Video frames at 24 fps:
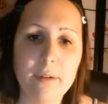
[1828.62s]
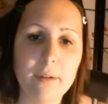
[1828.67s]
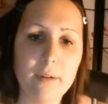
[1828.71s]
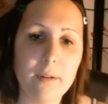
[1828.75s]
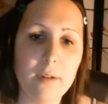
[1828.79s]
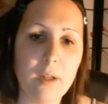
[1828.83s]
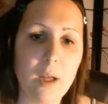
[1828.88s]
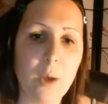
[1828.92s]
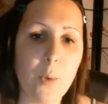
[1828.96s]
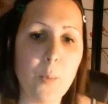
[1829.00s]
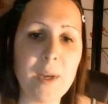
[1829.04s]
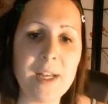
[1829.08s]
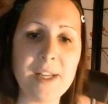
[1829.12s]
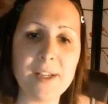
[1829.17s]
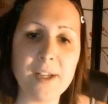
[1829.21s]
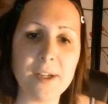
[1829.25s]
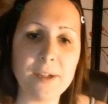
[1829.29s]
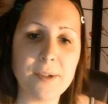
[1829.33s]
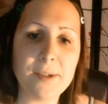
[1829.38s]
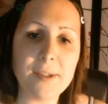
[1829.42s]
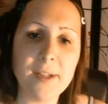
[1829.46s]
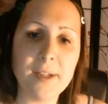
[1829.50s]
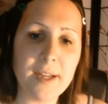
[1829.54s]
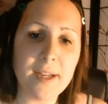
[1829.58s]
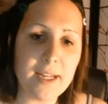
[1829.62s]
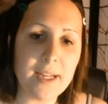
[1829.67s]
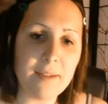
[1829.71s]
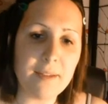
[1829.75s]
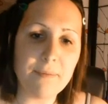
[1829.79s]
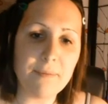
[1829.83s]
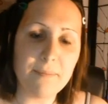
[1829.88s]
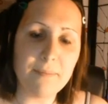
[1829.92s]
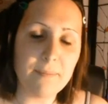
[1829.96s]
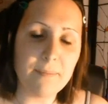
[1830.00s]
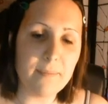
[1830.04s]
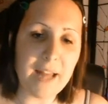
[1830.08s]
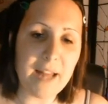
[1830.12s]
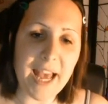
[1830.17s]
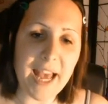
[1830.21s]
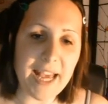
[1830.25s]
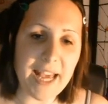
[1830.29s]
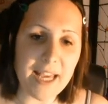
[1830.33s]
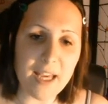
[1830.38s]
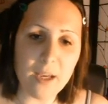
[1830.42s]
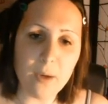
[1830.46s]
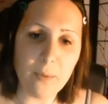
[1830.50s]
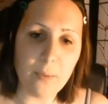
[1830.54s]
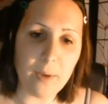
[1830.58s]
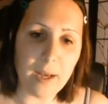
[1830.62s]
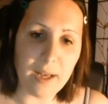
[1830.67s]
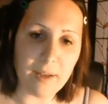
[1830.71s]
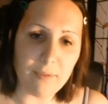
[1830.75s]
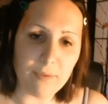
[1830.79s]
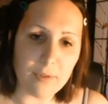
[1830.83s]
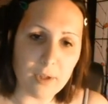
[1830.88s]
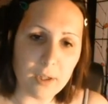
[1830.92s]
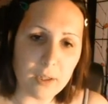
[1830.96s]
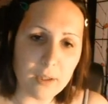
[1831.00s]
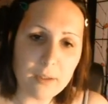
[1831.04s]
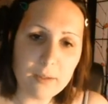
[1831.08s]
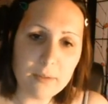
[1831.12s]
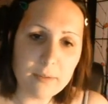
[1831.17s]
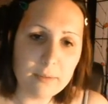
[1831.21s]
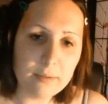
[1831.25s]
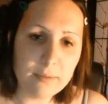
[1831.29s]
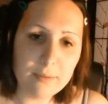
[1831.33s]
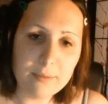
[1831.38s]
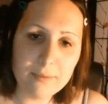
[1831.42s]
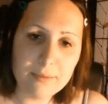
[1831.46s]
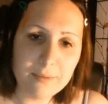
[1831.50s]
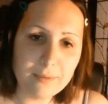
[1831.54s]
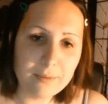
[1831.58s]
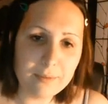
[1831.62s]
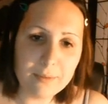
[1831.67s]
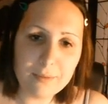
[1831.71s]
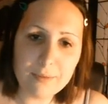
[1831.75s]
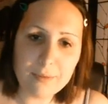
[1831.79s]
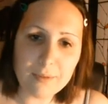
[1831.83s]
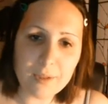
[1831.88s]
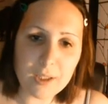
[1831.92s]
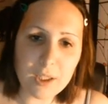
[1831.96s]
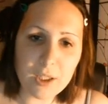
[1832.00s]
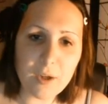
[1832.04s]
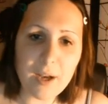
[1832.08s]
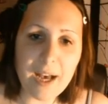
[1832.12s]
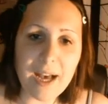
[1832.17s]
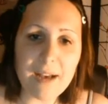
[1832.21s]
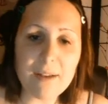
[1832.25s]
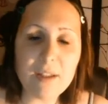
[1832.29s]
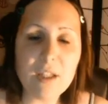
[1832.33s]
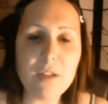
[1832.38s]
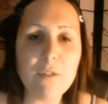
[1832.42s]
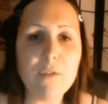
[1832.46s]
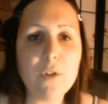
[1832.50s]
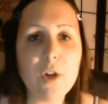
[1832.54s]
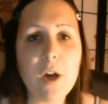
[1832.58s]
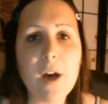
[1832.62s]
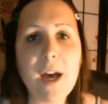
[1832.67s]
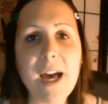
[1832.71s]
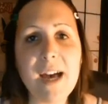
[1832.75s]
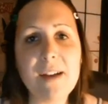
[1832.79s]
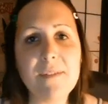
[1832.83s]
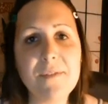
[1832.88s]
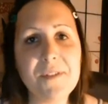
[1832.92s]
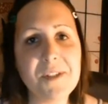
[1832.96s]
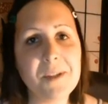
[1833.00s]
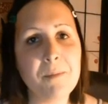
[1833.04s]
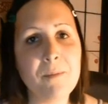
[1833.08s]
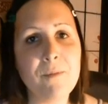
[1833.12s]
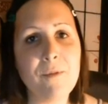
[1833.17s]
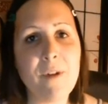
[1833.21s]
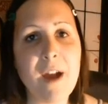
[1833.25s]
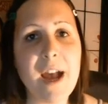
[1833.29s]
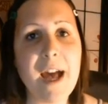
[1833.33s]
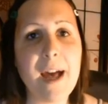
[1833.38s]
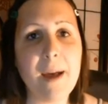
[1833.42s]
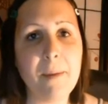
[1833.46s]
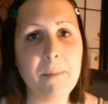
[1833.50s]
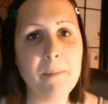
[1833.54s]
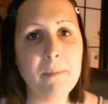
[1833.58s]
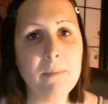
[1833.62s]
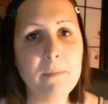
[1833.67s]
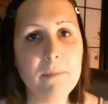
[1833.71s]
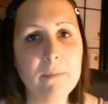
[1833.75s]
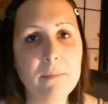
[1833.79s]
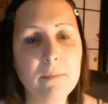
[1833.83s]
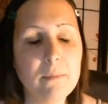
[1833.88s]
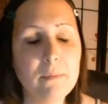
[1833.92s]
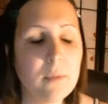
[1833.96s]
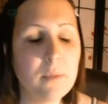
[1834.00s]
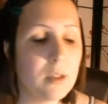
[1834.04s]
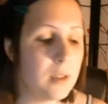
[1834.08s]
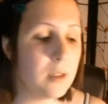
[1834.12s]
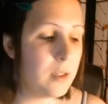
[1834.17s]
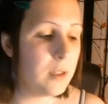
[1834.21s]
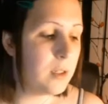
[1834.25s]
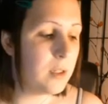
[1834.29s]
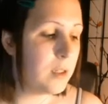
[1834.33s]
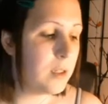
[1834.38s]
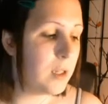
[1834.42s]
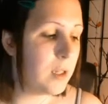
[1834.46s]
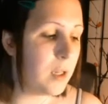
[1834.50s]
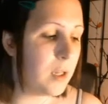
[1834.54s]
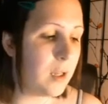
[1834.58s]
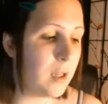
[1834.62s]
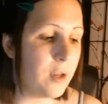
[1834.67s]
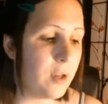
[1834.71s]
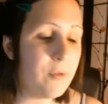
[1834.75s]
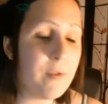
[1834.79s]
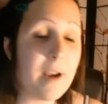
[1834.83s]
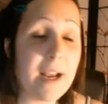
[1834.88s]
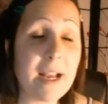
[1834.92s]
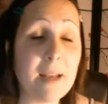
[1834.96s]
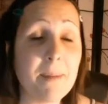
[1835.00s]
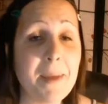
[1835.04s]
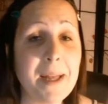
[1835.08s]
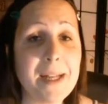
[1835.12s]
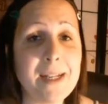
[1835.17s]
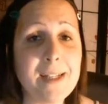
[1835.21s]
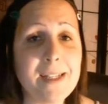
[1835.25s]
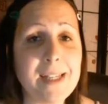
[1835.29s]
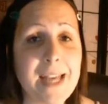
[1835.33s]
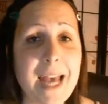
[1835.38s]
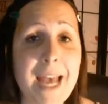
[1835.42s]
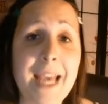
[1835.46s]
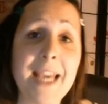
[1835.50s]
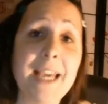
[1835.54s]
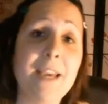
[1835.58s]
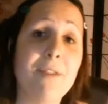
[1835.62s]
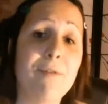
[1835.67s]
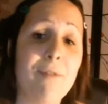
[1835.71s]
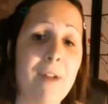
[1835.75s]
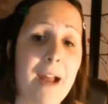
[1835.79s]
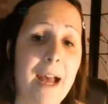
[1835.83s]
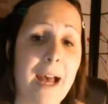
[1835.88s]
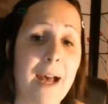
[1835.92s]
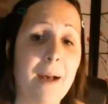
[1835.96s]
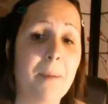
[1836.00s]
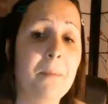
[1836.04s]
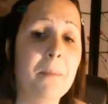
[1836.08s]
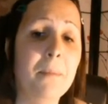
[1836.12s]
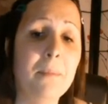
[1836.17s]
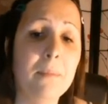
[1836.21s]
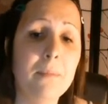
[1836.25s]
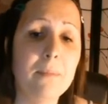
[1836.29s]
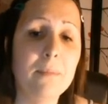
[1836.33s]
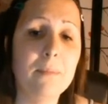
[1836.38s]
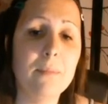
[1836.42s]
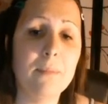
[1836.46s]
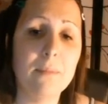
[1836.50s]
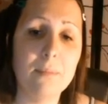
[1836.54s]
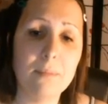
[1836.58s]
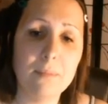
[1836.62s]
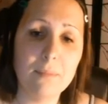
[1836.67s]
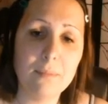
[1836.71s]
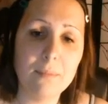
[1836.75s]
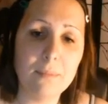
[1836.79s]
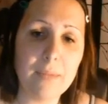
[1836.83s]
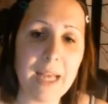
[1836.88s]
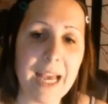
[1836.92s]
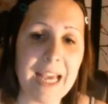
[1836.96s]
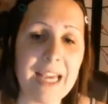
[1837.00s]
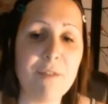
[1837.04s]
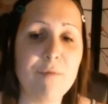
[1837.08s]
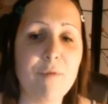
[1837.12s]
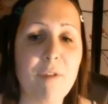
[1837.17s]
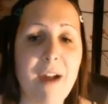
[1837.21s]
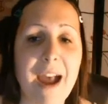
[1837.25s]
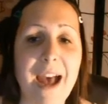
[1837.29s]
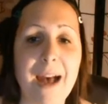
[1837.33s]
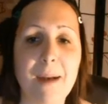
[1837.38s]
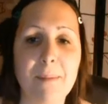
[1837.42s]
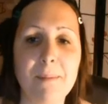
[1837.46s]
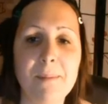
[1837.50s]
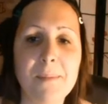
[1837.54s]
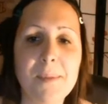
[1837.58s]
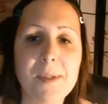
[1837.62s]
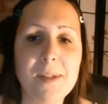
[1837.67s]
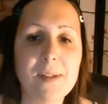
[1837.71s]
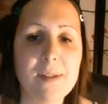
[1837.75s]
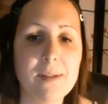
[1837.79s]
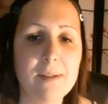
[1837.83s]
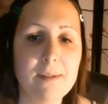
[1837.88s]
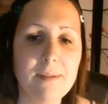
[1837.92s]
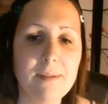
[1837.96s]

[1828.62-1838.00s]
a Windows 90, eight or whatever. You got ha- you've got to have some RAM. I'd recommend eight RAM, eight RAMs.